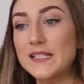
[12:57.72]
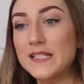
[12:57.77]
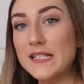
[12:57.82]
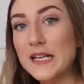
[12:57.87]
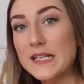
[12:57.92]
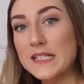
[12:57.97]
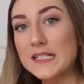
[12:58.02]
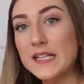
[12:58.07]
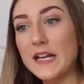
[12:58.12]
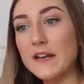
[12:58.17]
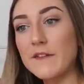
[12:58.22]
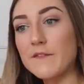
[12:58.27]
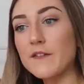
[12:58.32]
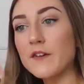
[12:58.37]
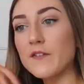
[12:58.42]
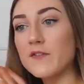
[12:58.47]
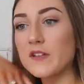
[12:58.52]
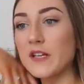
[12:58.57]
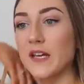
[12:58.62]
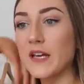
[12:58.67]

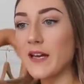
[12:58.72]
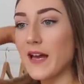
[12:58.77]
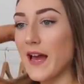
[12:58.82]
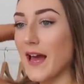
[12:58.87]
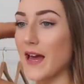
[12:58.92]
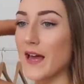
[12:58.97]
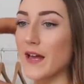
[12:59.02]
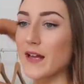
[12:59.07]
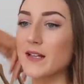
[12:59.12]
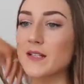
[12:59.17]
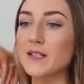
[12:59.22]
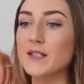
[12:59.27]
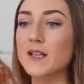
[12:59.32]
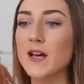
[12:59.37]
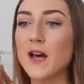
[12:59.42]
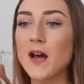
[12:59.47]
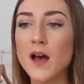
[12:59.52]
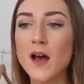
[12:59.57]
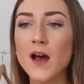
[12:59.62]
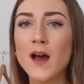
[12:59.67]
$16.50 and
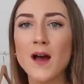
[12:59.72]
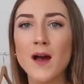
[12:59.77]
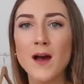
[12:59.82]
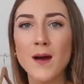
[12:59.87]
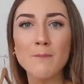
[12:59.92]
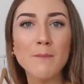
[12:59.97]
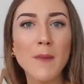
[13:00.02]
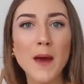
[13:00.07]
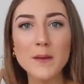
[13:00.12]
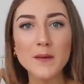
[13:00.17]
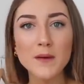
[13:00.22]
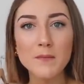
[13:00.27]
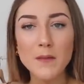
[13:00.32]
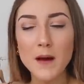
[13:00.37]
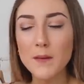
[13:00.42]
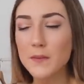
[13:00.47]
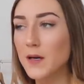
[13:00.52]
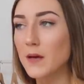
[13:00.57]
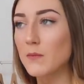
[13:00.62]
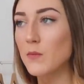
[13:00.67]
maybe I
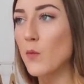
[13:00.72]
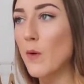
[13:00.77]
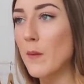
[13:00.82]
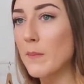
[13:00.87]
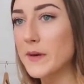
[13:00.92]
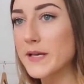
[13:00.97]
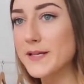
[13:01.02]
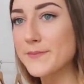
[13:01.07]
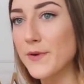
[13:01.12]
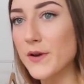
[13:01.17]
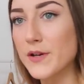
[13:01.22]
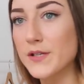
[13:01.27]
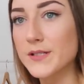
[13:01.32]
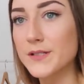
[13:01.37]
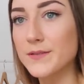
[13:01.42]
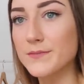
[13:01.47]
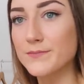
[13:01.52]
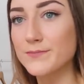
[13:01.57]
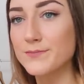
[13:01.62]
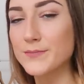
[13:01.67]
might become a one piece
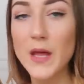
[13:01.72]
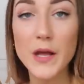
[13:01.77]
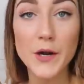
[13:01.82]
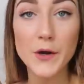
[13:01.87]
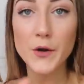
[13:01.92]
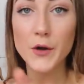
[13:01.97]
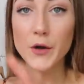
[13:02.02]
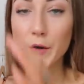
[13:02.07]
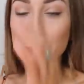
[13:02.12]
person. I don't